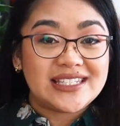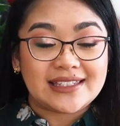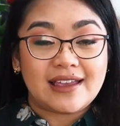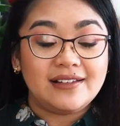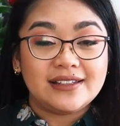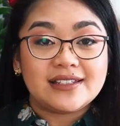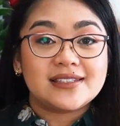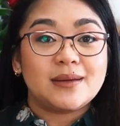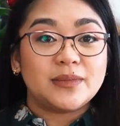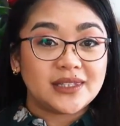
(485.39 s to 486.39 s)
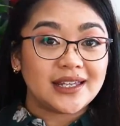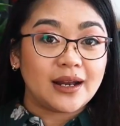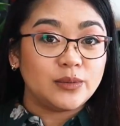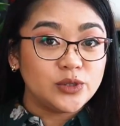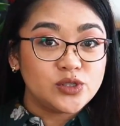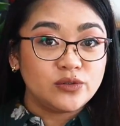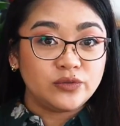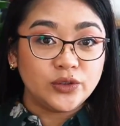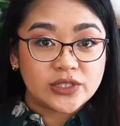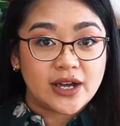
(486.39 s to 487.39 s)
scale into something that I will do
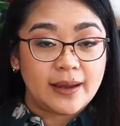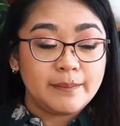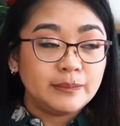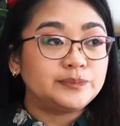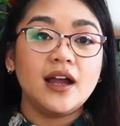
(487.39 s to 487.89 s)
full time.